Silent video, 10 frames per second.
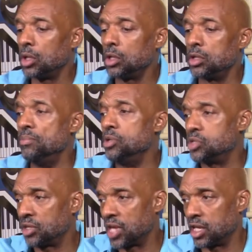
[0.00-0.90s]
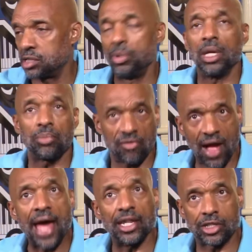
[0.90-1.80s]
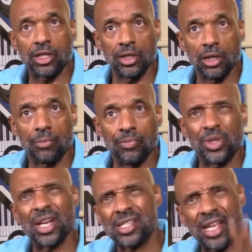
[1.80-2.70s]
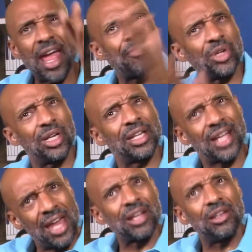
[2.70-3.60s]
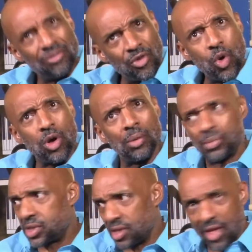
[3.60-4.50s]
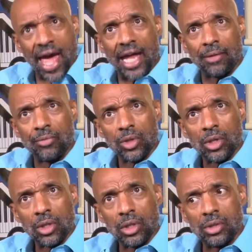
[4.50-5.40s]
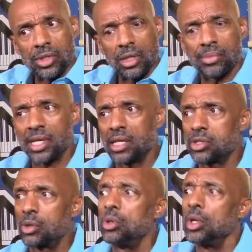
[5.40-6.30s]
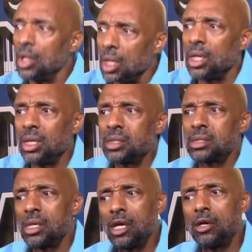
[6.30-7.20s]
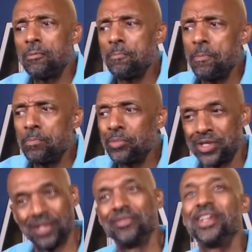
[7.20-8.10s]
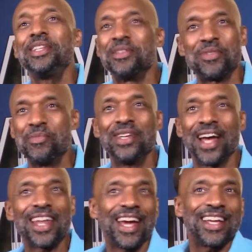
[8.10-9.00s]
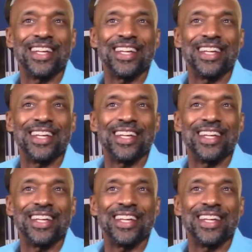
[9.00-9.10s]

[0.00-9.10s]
the music that is being provided to them. Thus, they have to kind of conform to that. Mm-hmm. You see what I'm saying? So it's convenient for me. I like